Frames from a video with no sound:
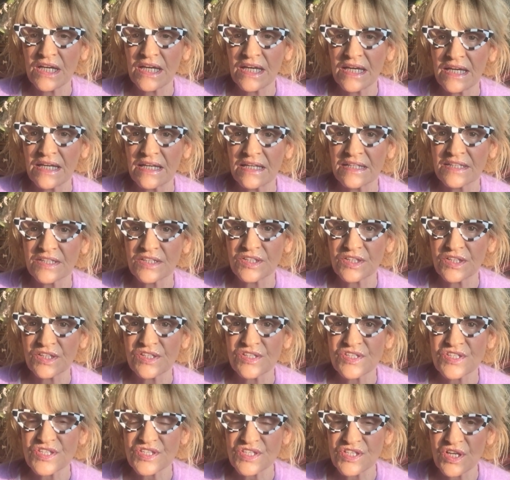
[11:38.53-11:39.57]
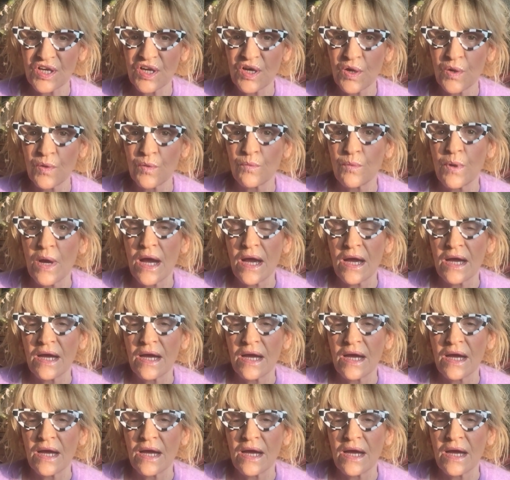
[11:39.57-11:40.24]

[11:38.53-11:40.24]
and so